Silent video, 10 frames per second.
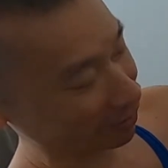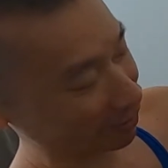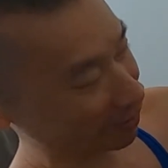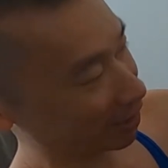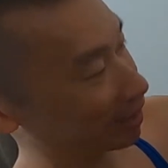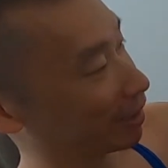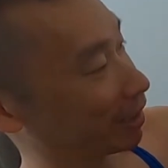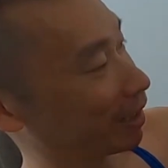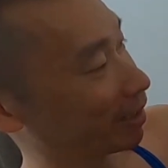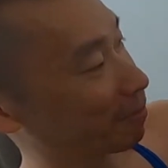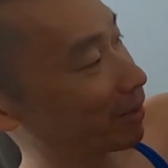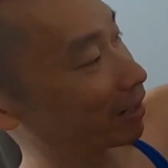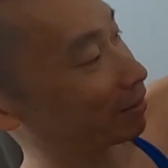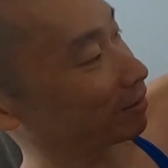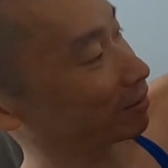through here, and then the
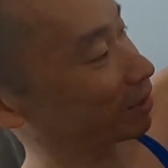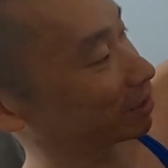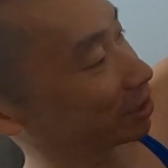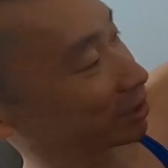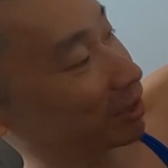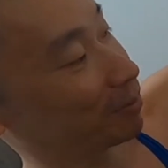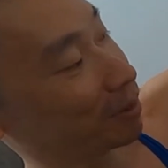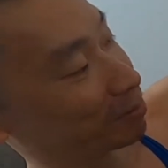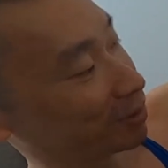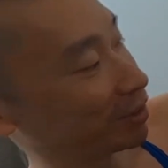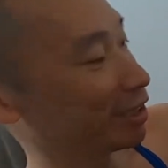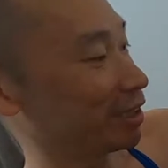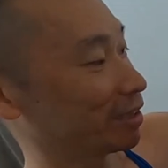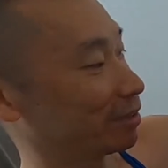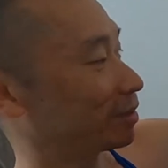barrel could just come up through
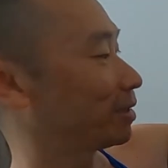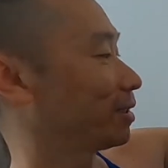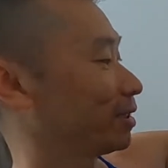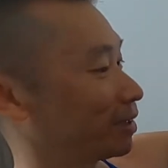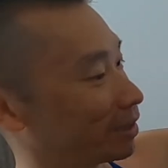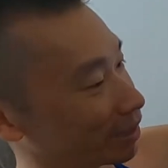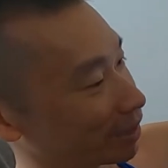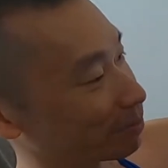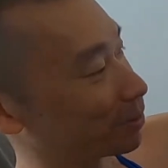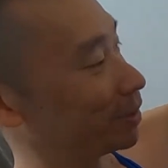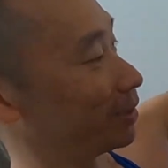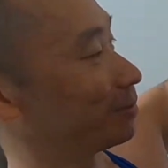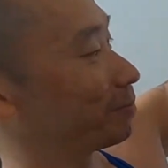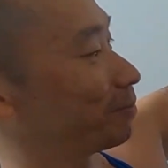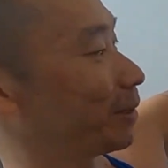here, and then put
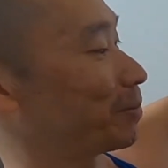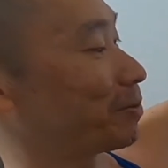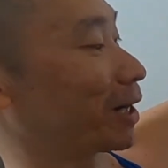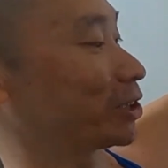maybe my